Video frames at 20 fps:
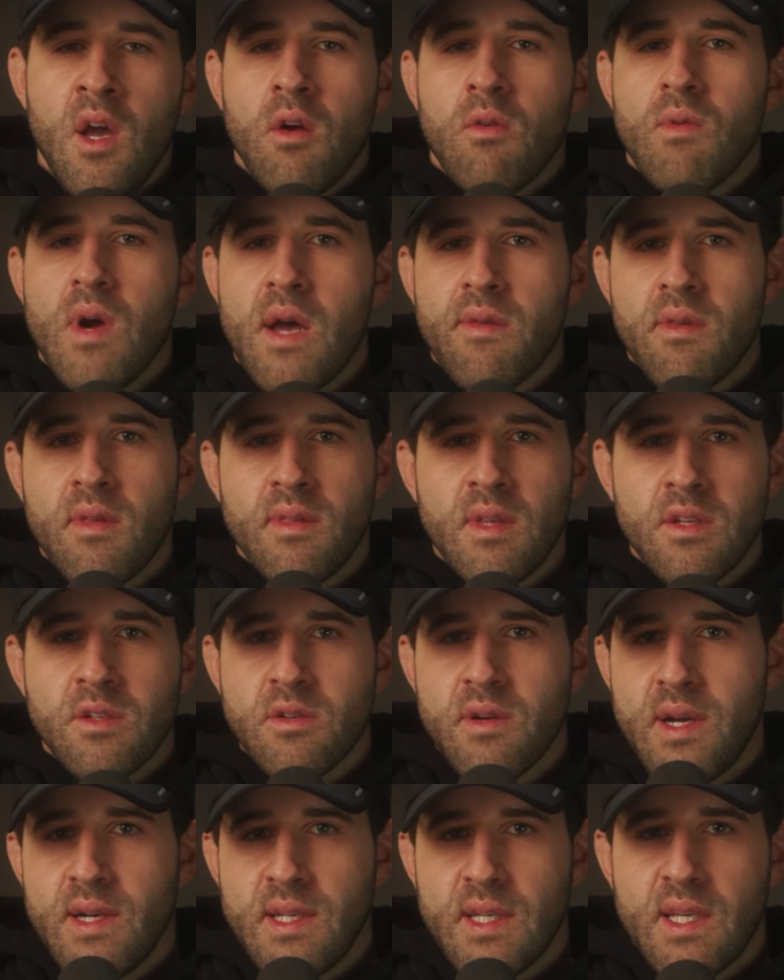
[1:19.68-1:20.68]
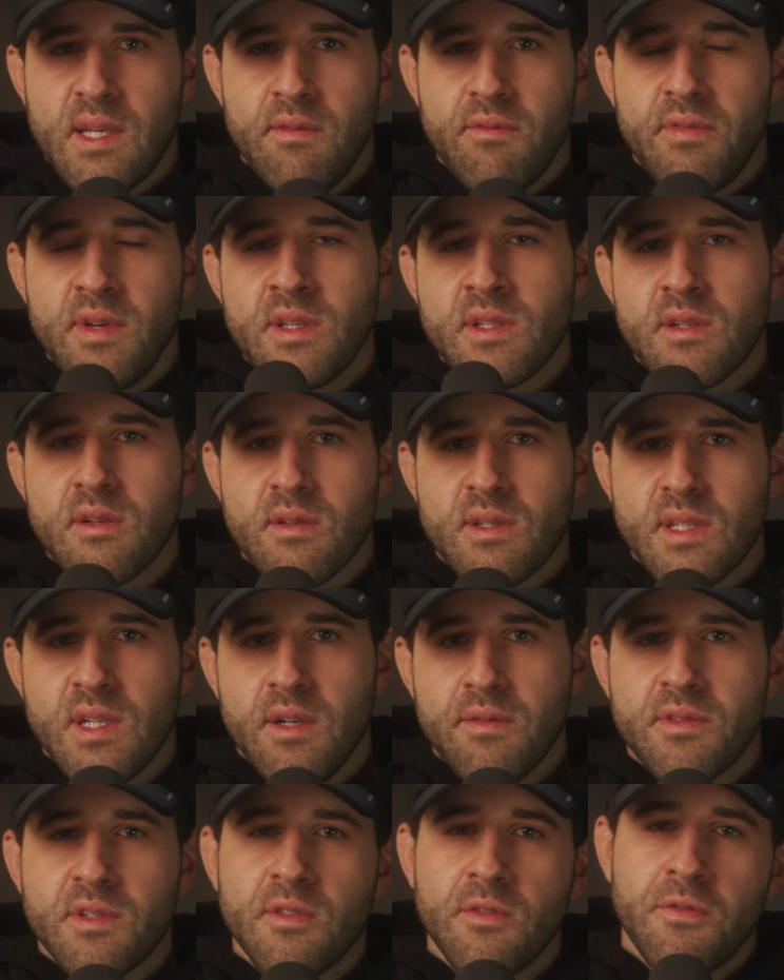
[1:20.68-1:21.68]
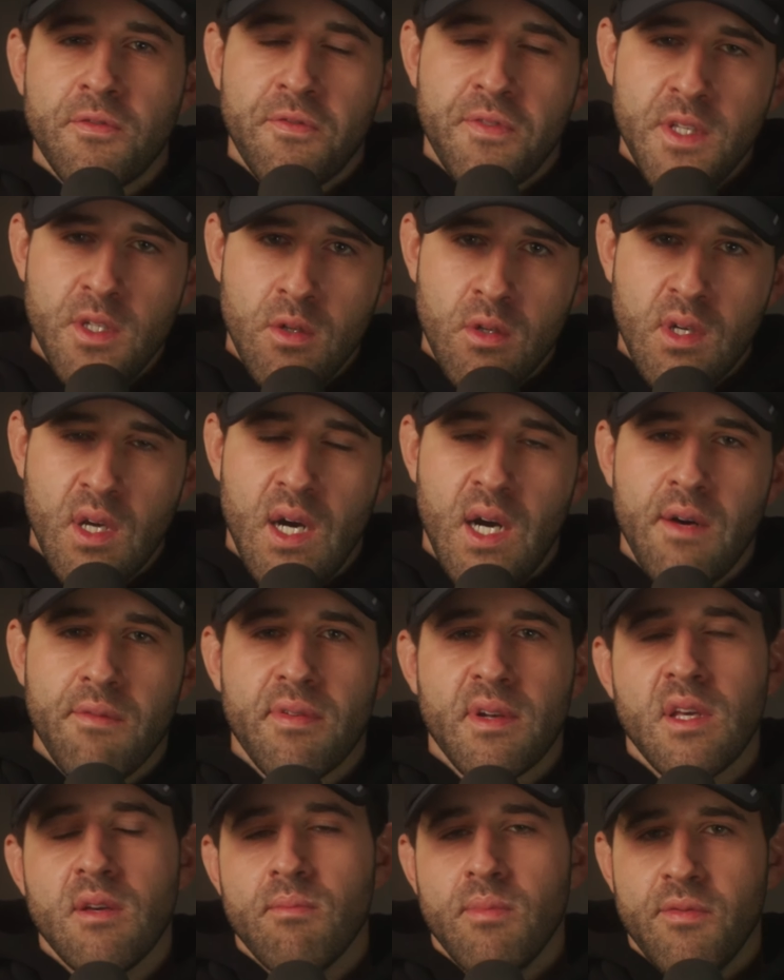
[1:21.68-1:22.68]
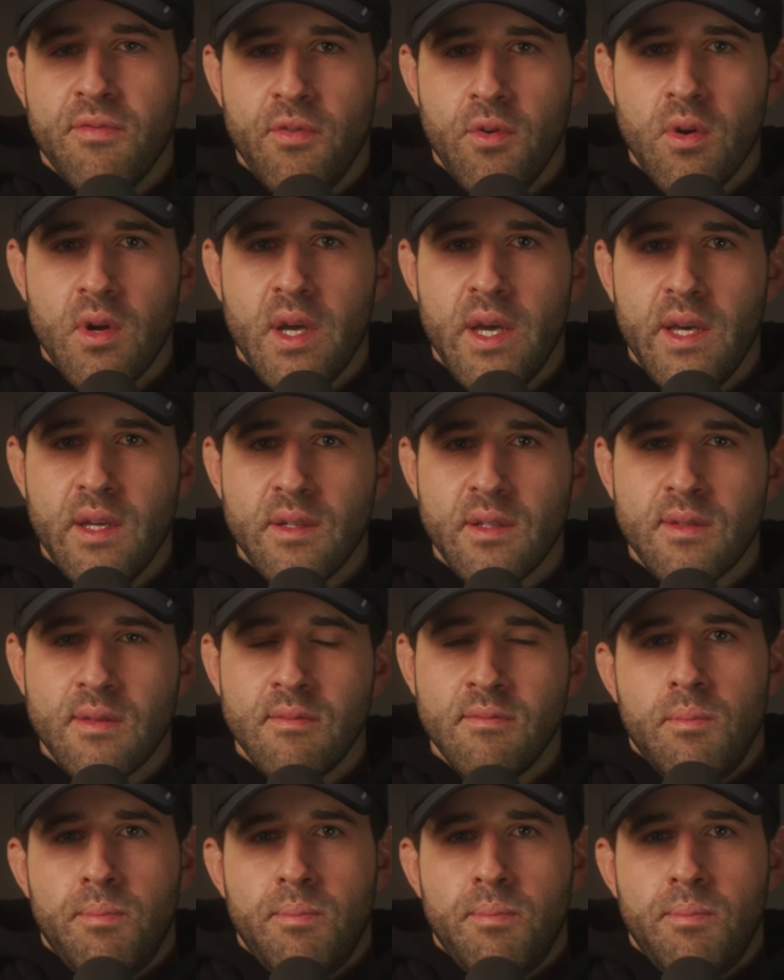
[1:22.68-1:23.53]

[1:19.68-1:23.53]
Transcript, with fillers: rather than trying to convince yourself to feel confident beforehand.